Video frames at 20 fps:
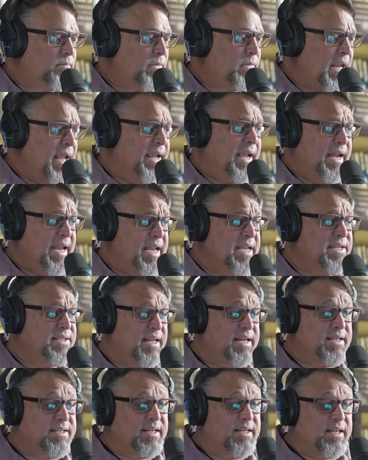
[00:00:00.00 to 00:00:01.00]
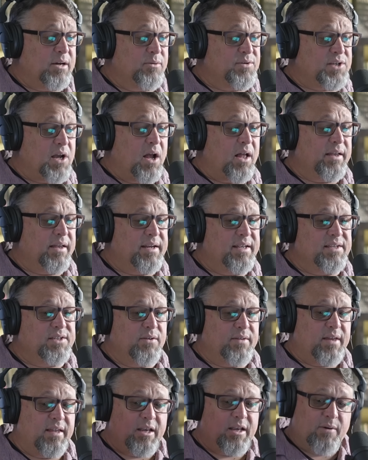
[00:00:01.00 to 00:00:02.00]
Again, he thinks that they were solid, and
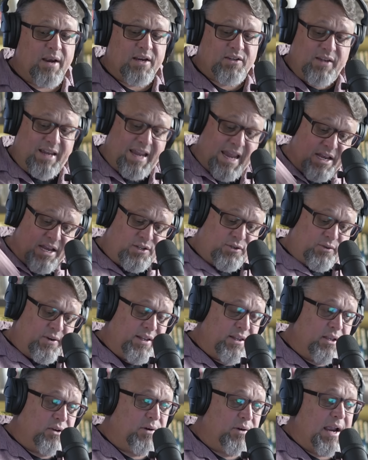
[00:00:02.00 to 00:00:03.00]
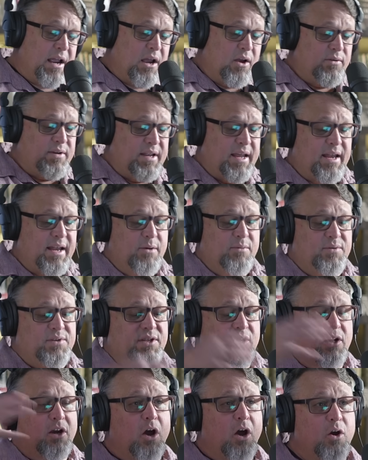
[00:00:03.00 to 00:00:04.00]
so that they were actually entering the ground, and it was
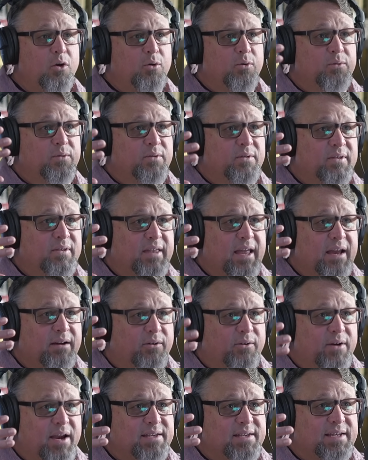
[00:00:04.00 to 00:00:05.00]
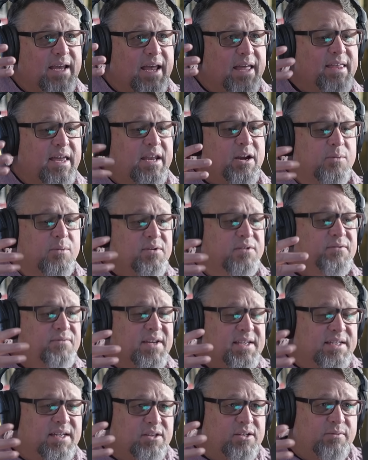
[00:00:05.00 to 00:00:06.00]
the cone that creates that. And then there was
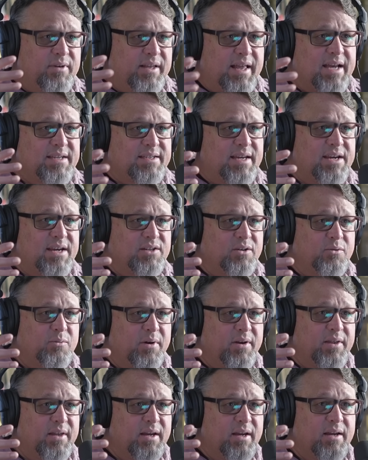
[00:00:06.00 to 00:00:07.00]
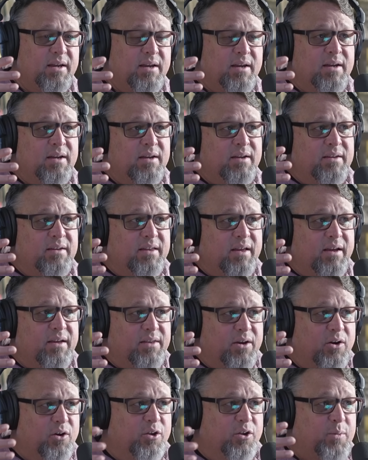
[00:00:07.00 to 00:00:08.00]
viscous relaxation, where the
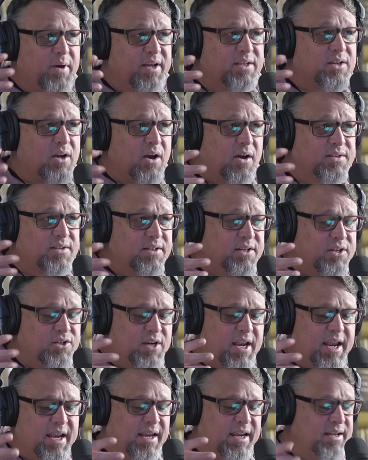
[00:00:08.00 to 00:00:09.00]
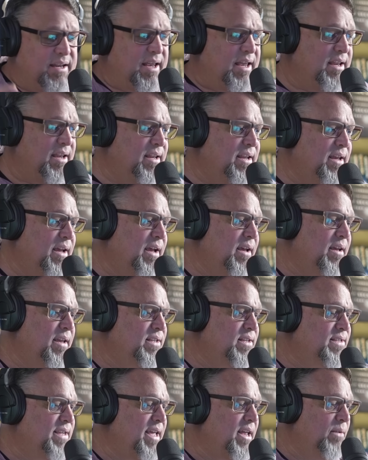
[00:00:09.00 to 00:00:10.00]
earthquakes caused it to shake
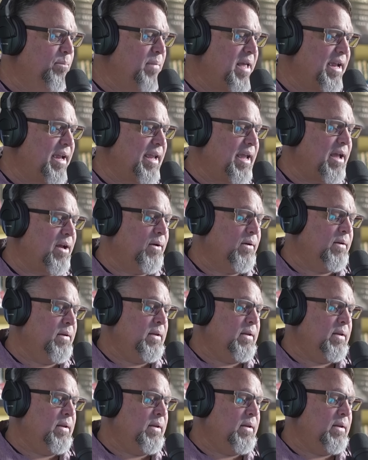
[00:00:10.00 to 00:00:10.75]
and settle back out.